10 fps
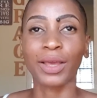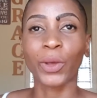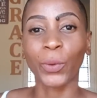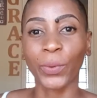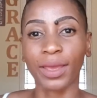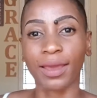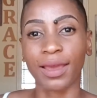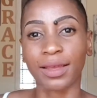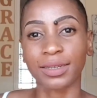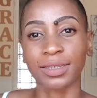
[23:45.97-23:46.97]
we
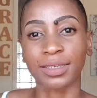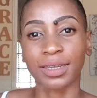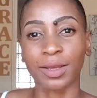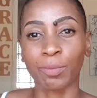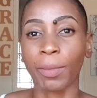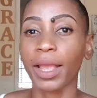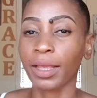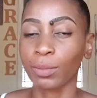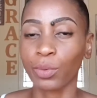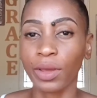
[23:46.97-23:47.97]
had
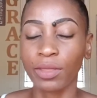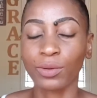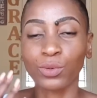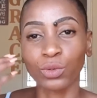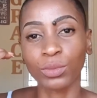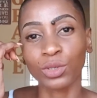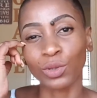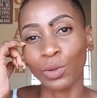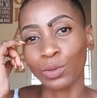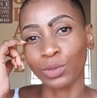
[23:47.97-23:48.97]
my brother
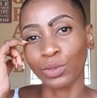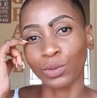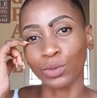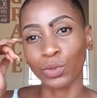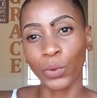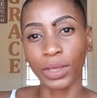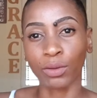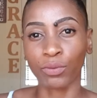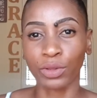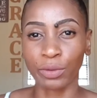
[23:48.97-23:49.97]
Undumiso also talking
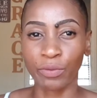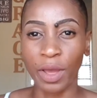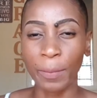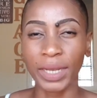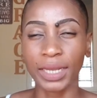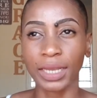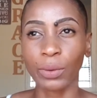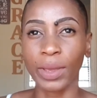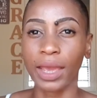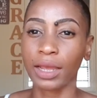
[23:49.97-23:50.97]
for the family,
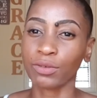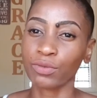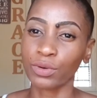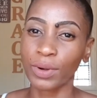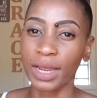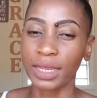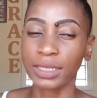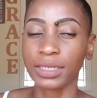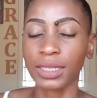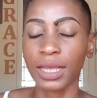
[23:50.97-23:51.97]
we had
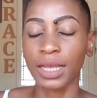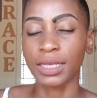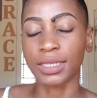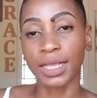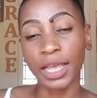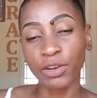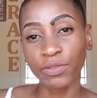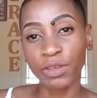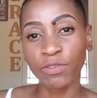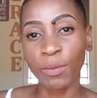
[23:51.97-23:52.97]
Farai's side of
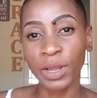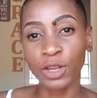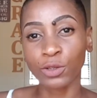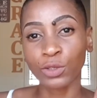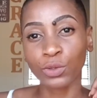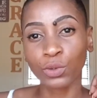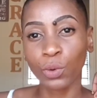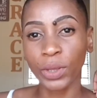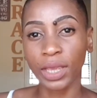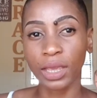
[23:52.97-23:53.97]
the family also
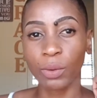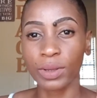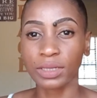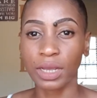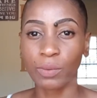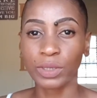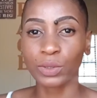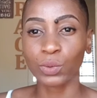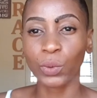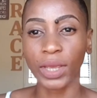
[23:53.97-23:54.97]
talking, we had Tamando
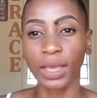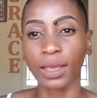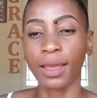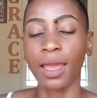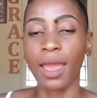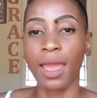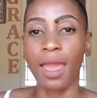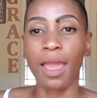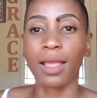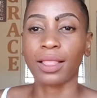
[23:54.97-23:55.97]
talking,
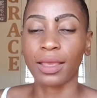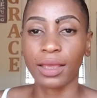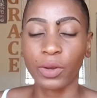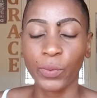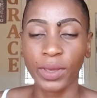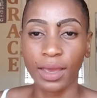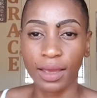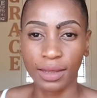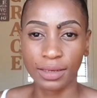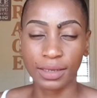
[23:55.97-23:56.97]
and then we
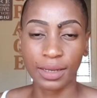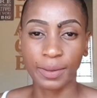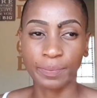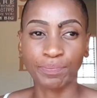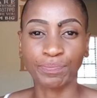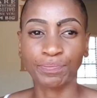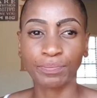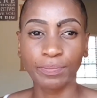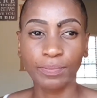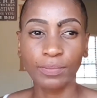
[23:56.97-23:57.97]
had
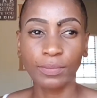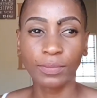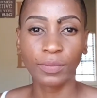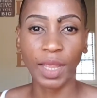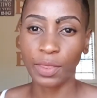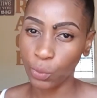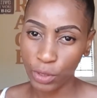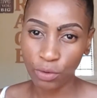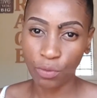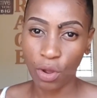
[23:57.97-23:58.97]
the word
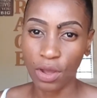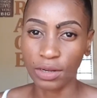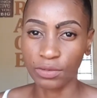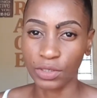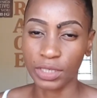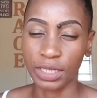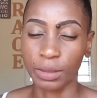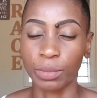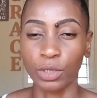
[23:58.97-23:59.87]
of God, obviously, by